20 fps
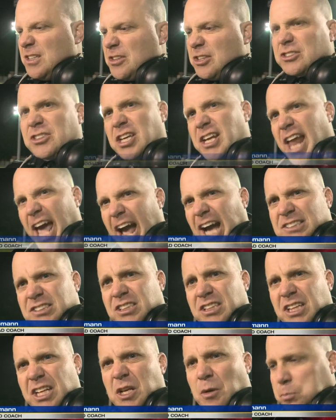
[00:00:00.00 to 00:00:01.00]
the
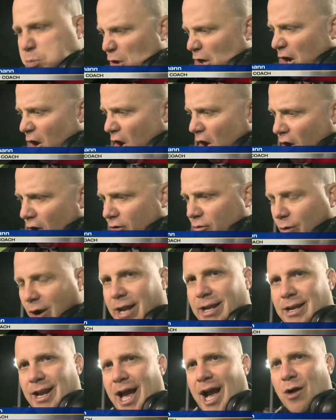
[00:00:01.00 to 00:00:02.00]
tenacity to play hard
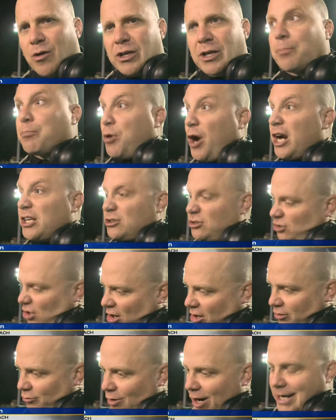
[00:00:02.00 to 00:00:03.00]
right now and to practice
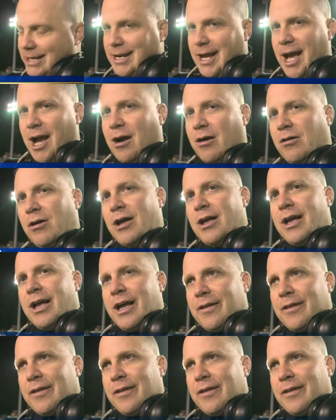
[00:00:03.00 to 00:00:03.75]
hard right now?